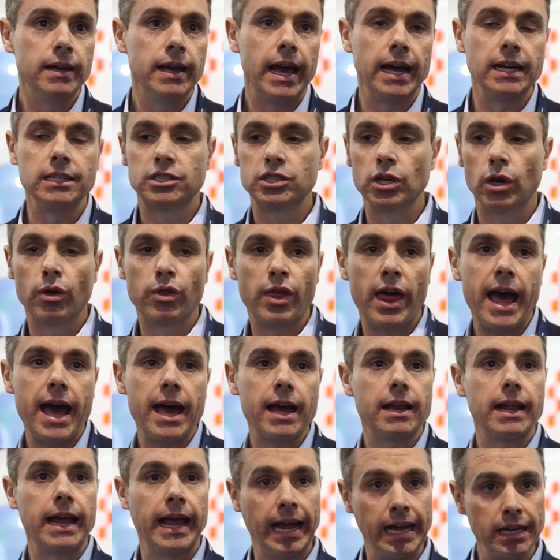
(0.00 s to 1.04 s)
And so
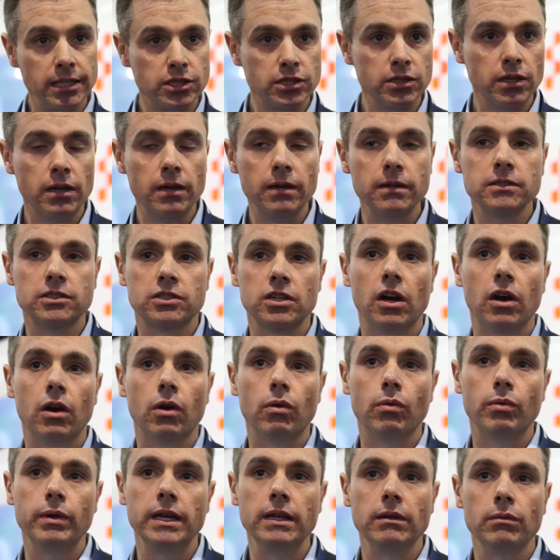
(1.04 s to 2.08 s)
that answer, so
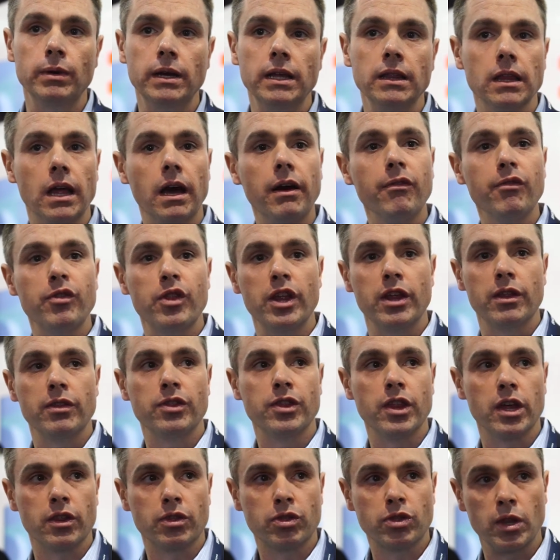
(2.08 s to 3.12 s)
we love
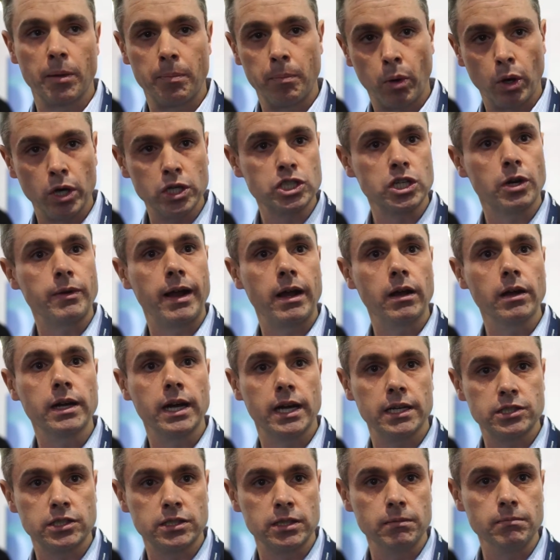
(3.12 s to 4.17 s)
the push around
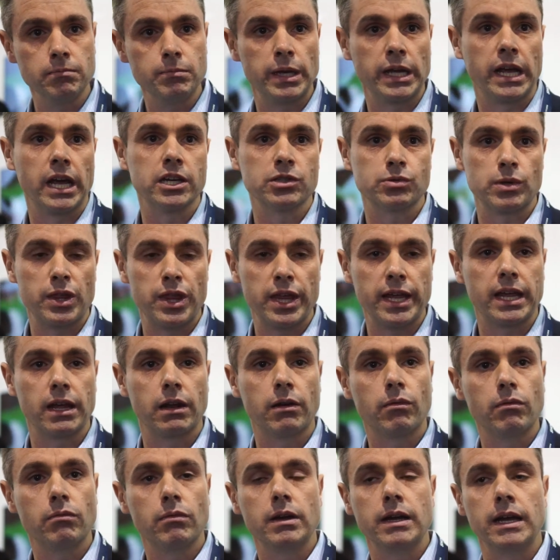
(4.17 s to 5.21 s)
custom because we think it
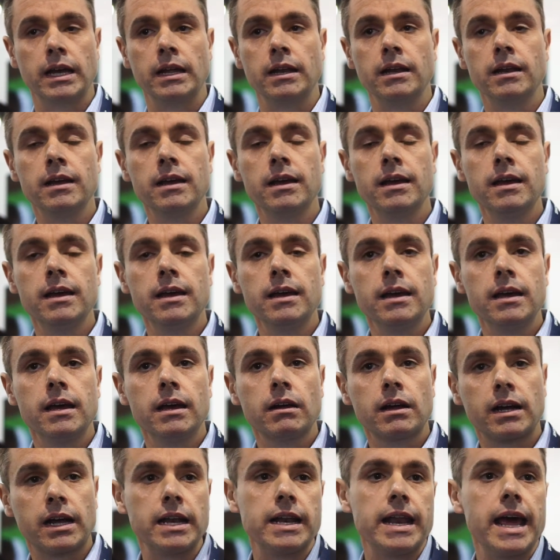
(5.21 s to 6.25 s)

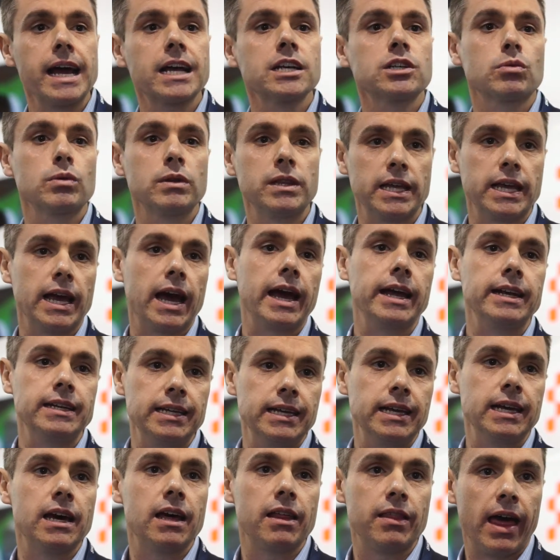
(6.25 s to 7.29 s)
connects with the
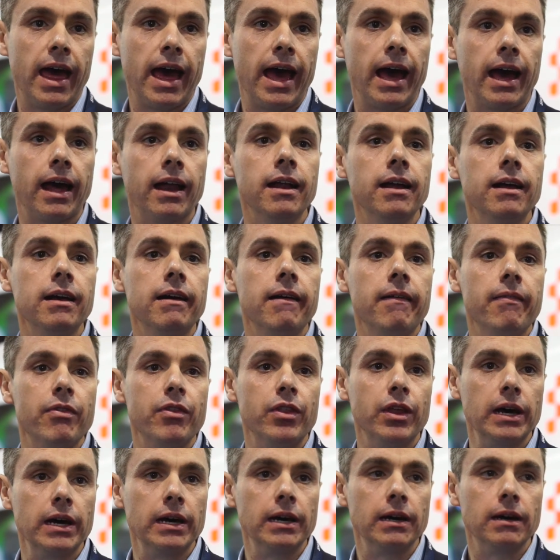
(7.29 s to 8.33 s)
idea that
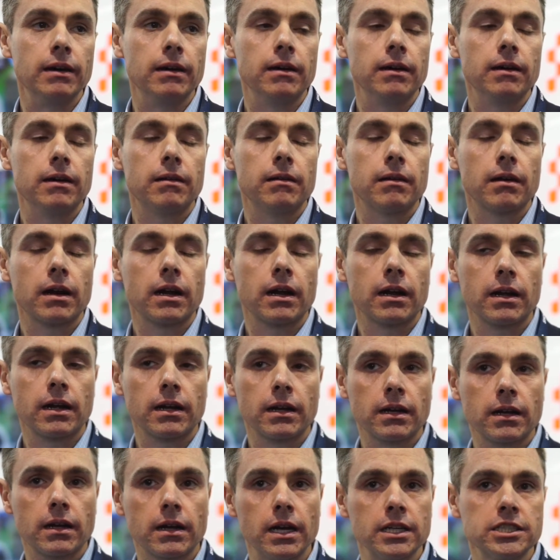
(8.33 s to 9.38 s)
the
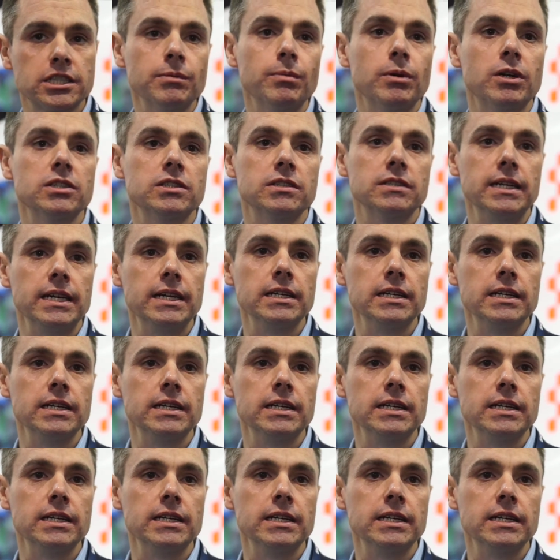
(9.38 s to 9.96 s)
customers